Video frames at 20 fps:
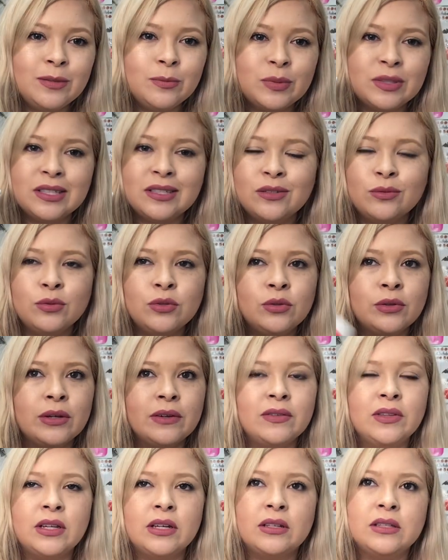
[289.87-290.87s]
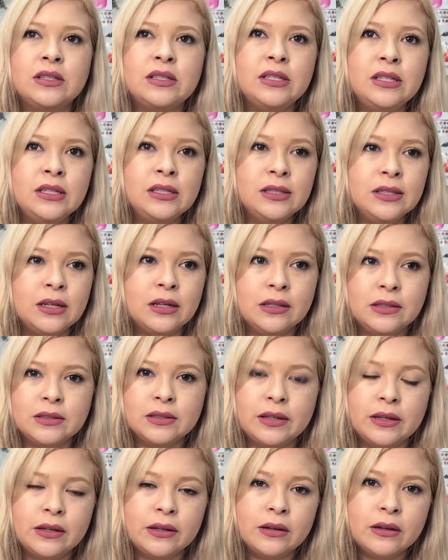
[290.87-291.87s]
But since we're doing everything on Seesaw, it's
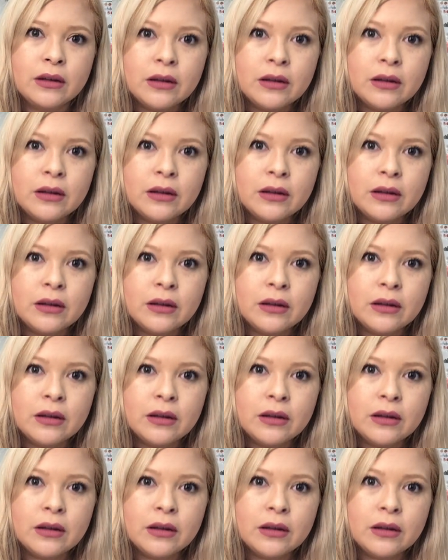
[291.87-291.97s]
like,